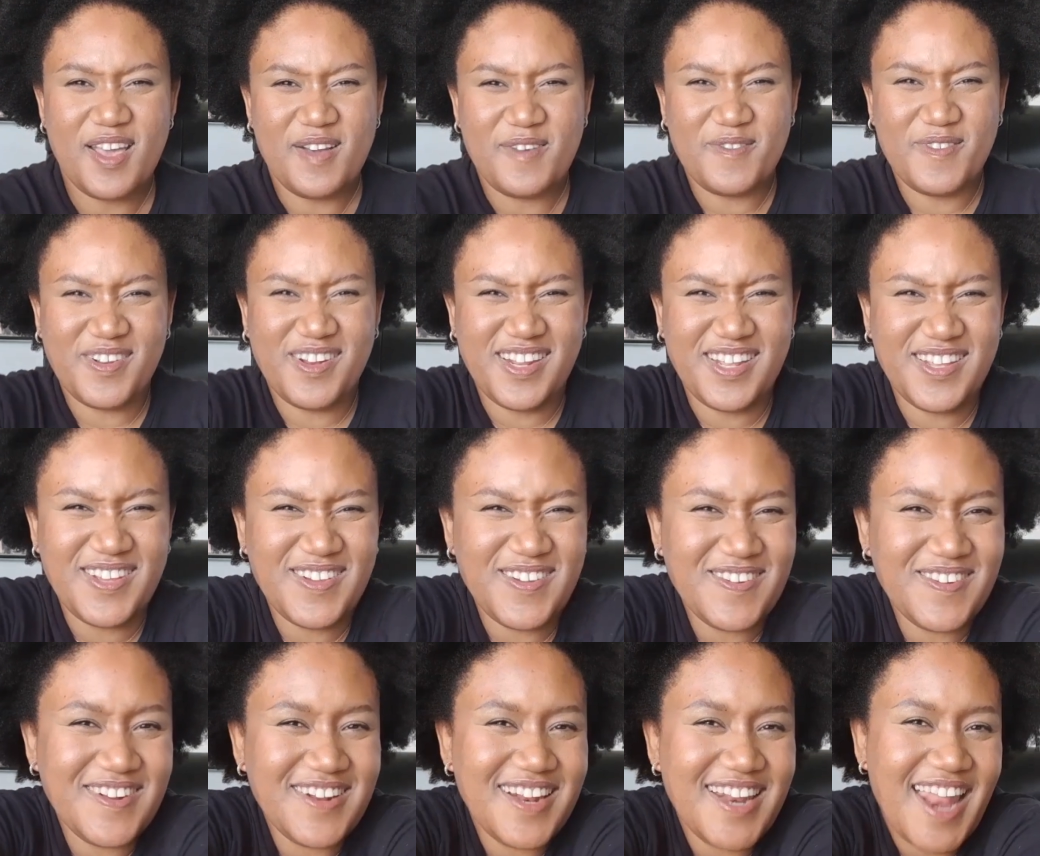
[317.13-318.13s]
Would
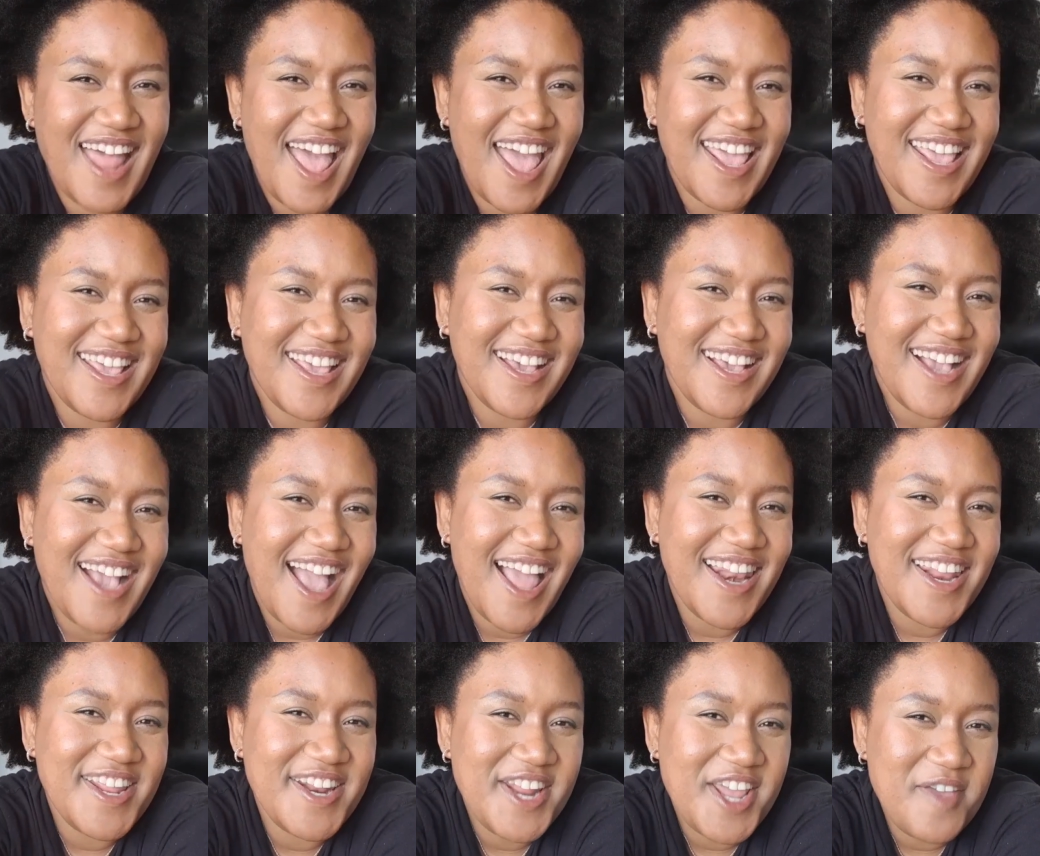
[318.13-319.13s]
you like a
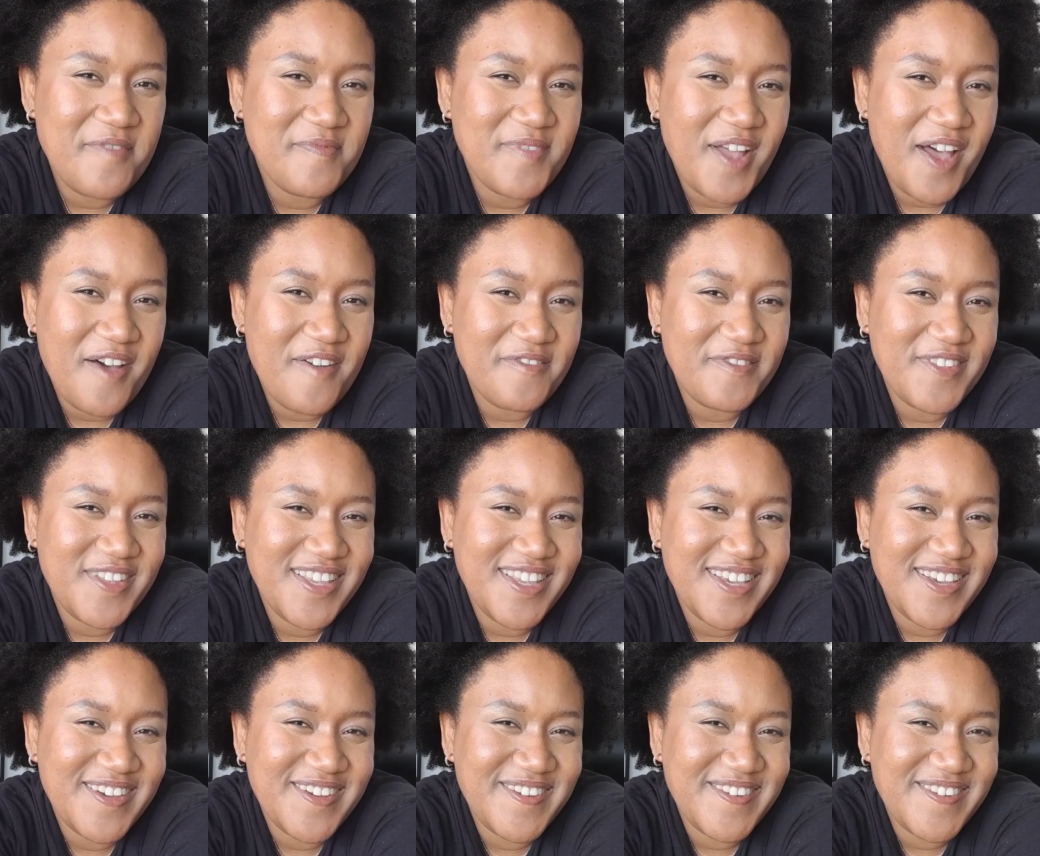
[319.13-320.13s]
color named after
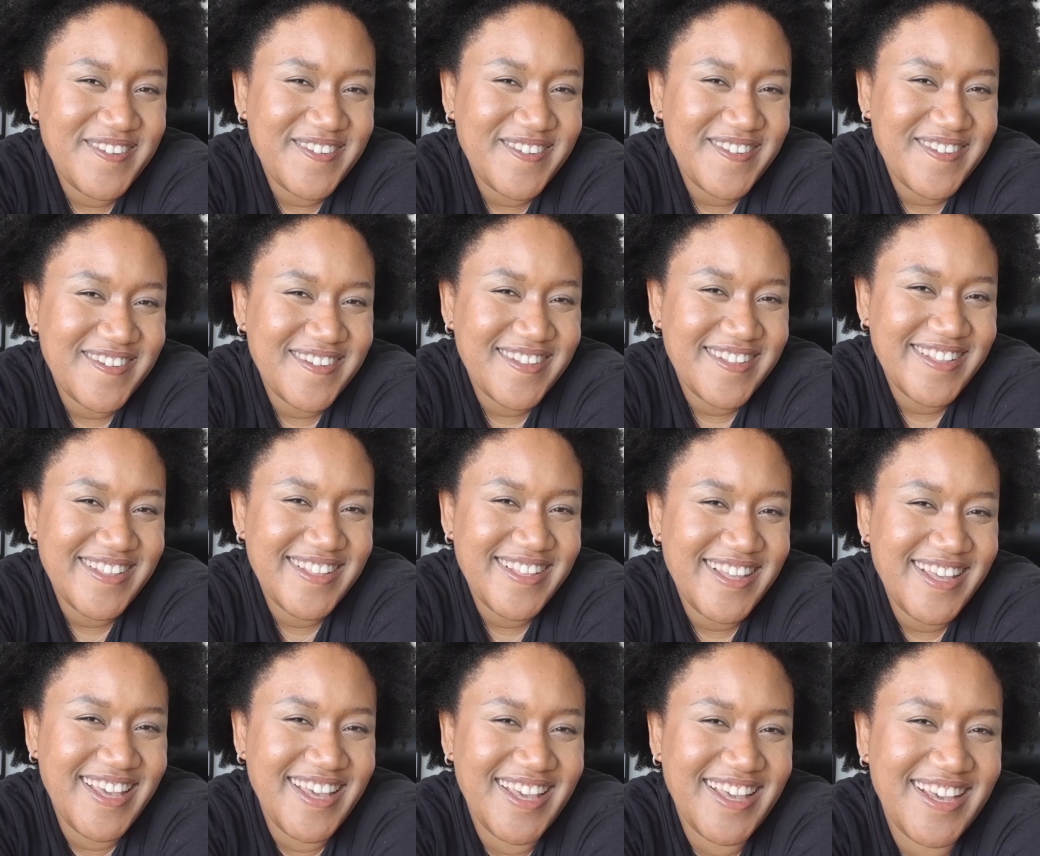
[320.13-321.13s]
you?
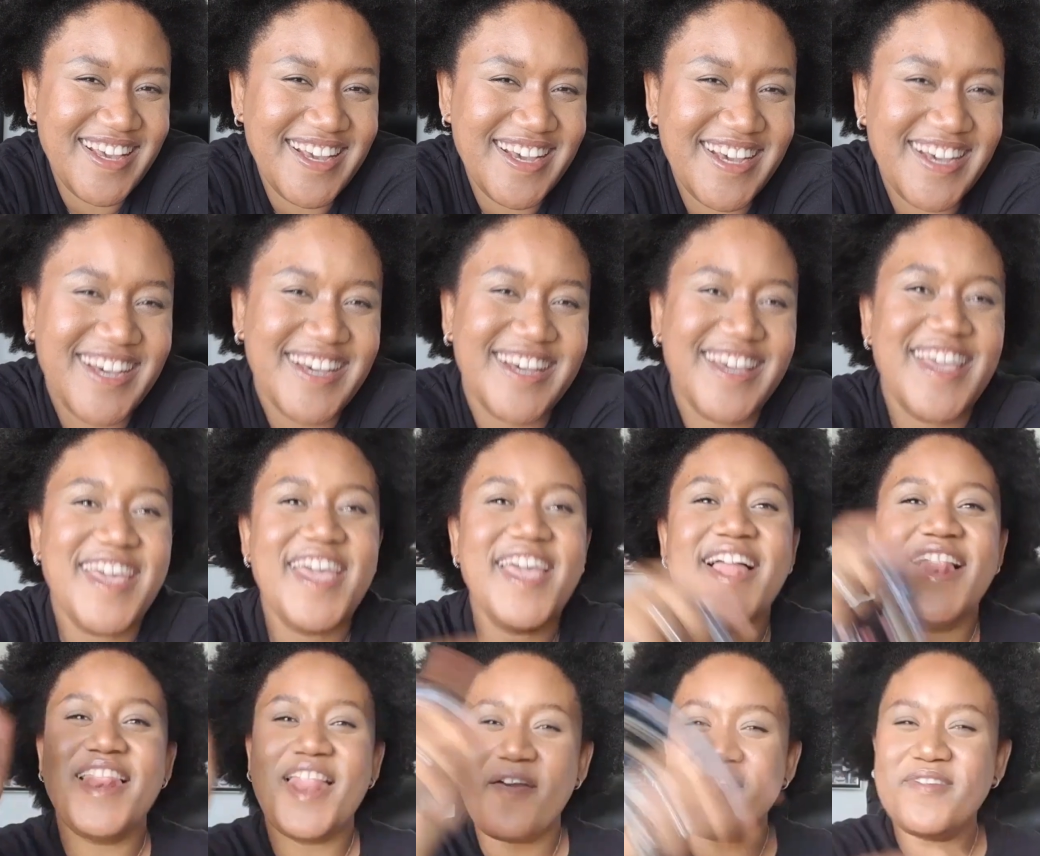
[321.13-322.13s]

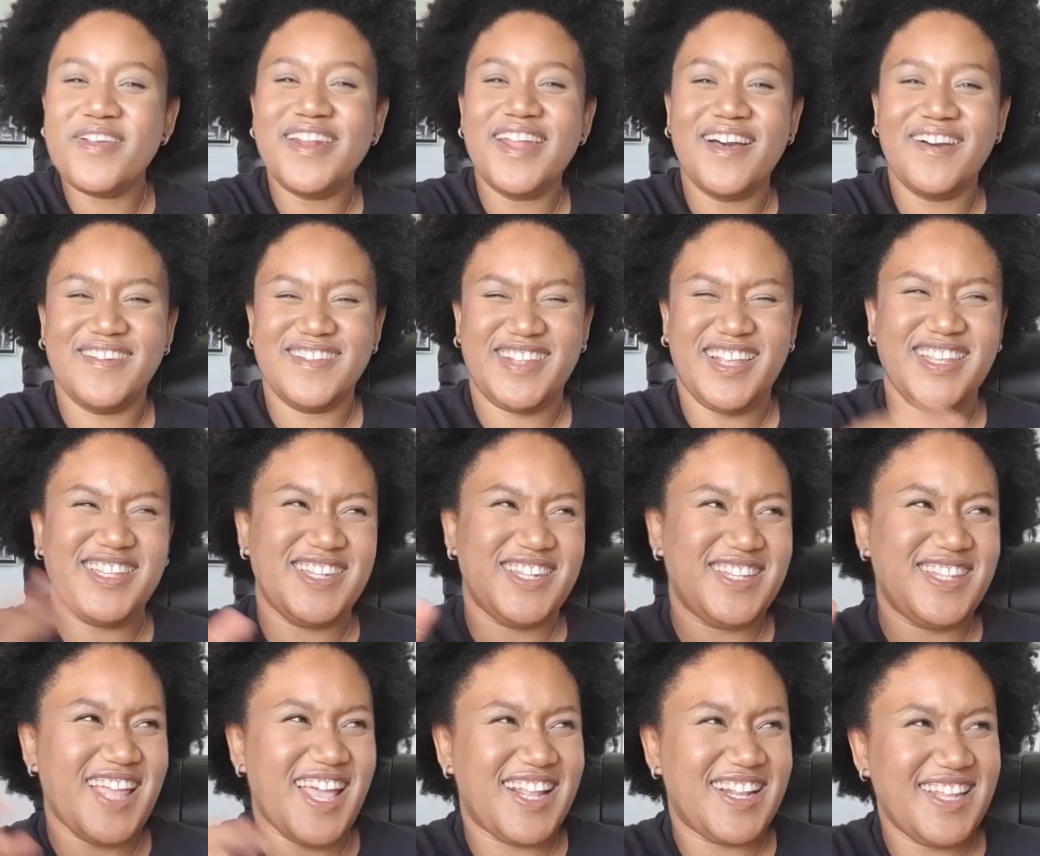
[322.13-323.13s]
Let me know. That's
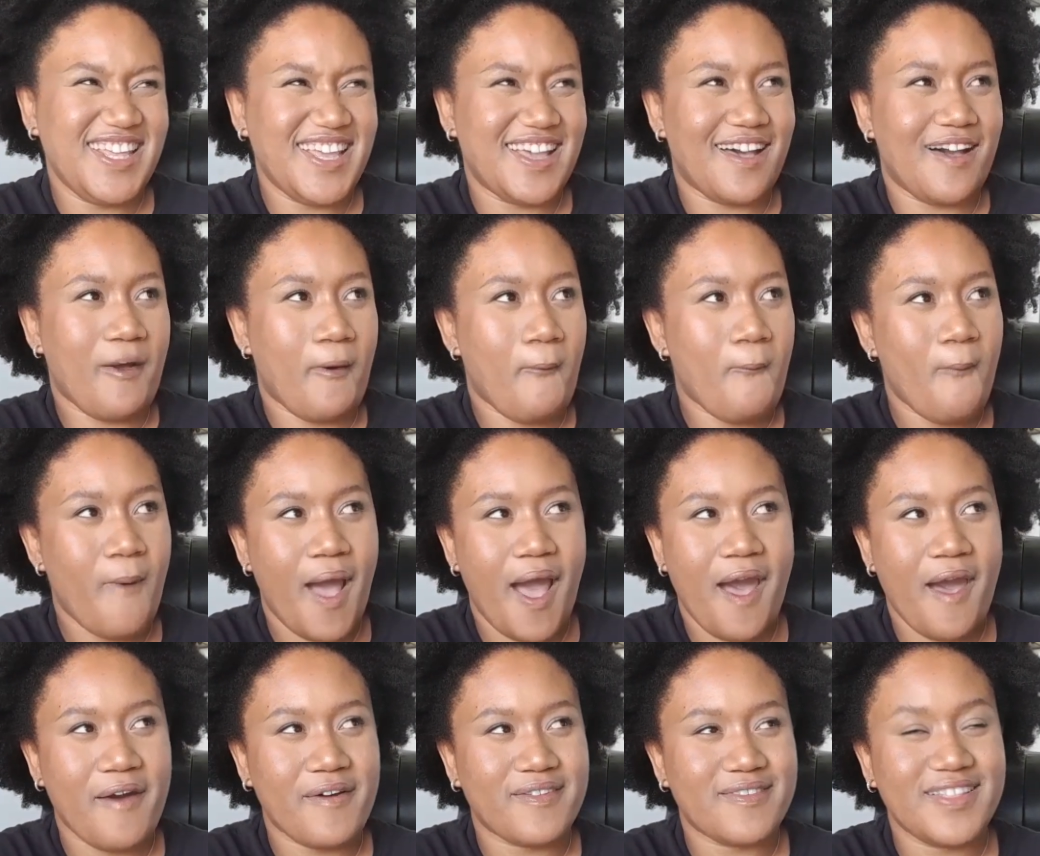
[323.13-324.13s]
just idea.
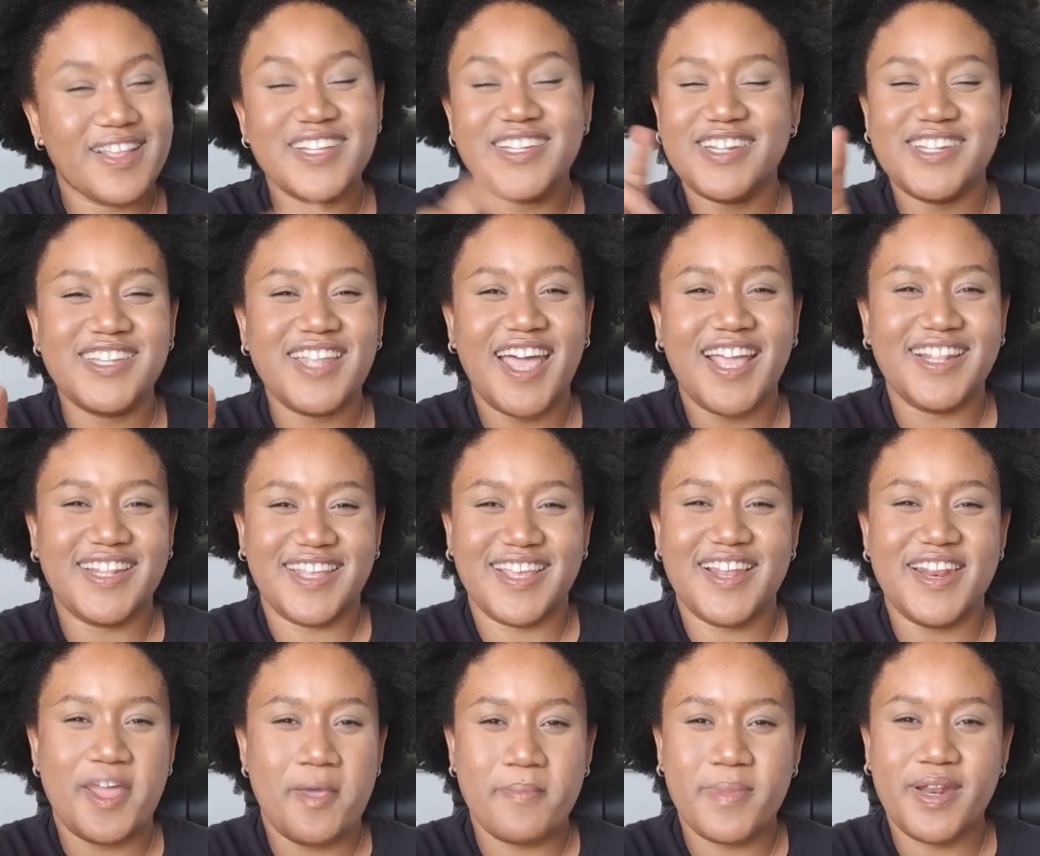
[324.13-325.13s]
Wow, that's just idea.
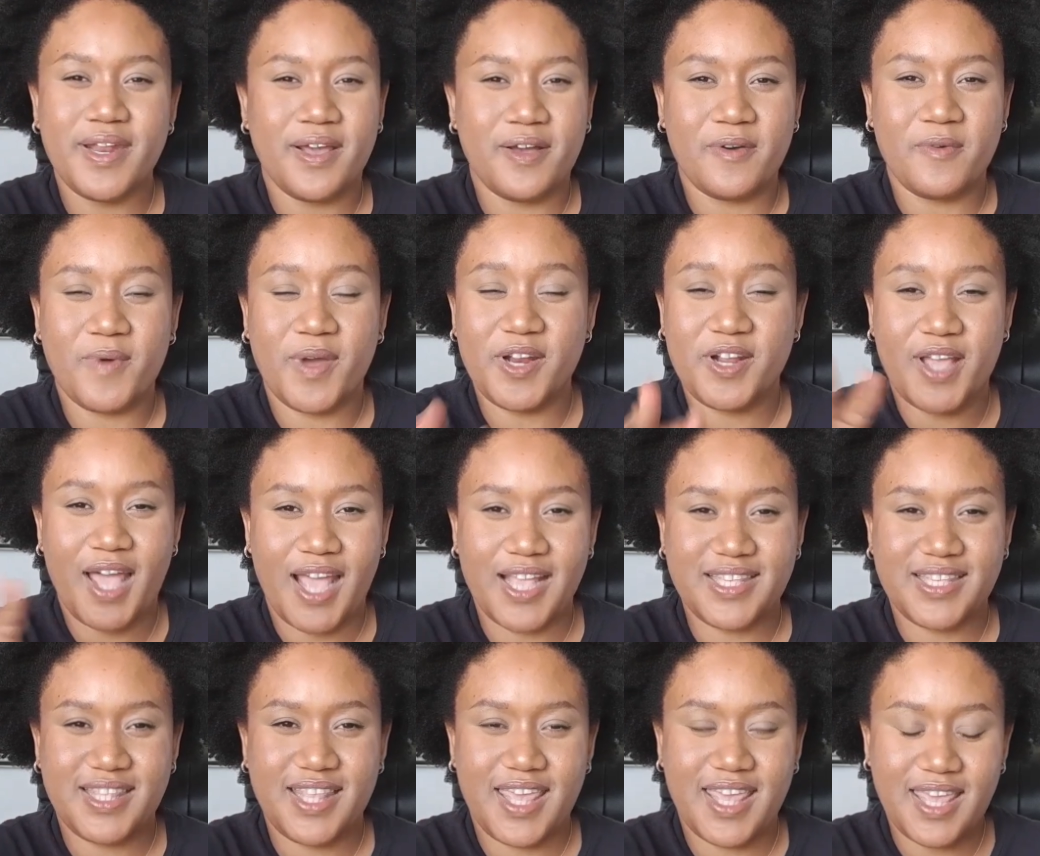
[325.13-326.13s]
Let me know what you
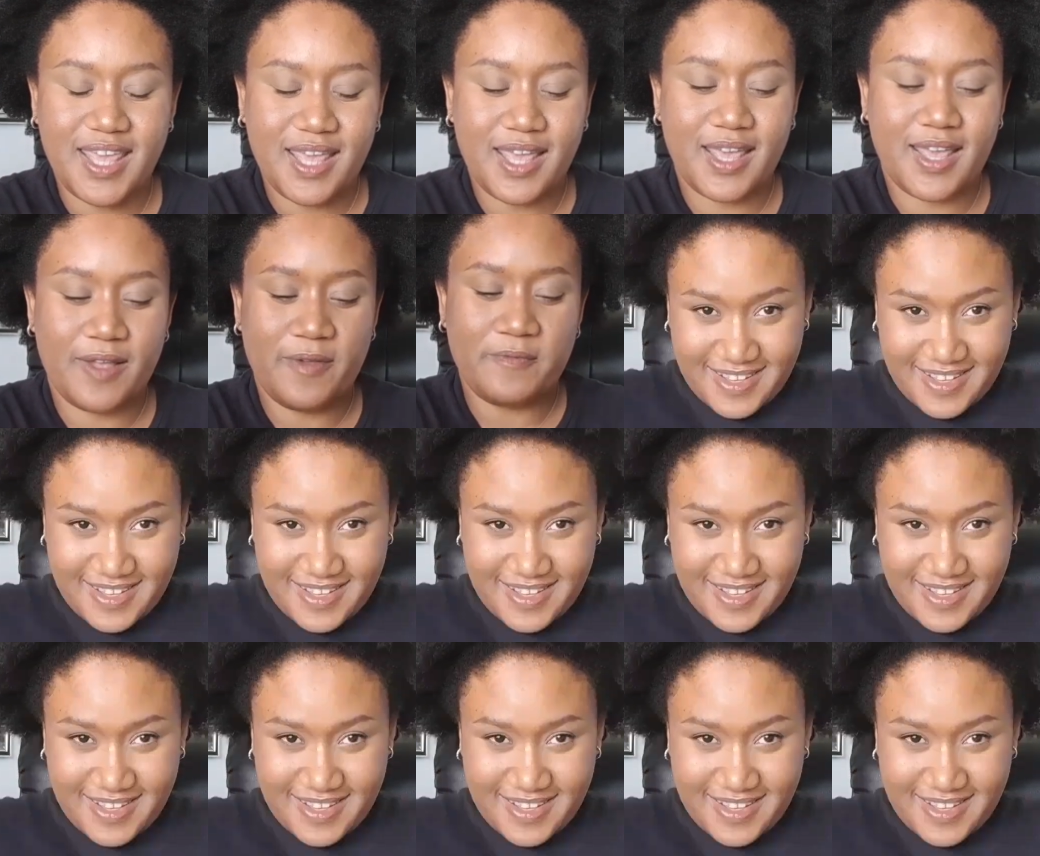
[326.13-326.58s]
guys think.